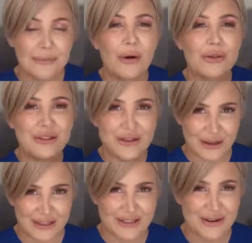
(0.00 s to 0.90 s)
on the
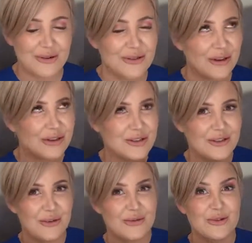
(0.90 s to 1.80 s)
dirty talk. Don't
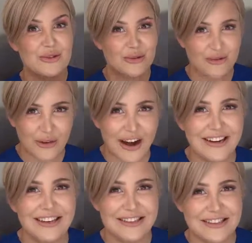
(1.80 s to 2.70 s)
just go
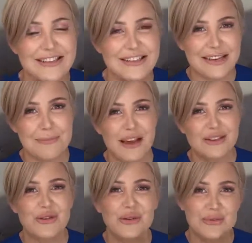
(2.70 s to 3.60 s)
straight into the deep
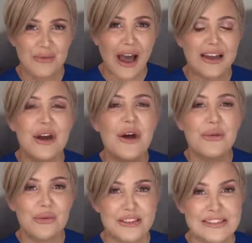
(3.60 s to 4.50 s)
end, or you might
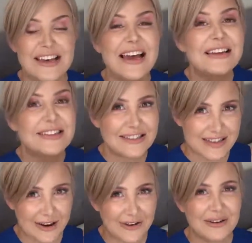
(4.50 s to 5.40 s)
risk
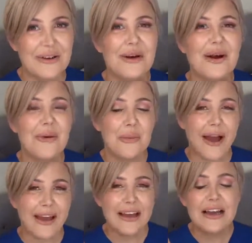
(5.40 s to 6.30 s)
scaring her away.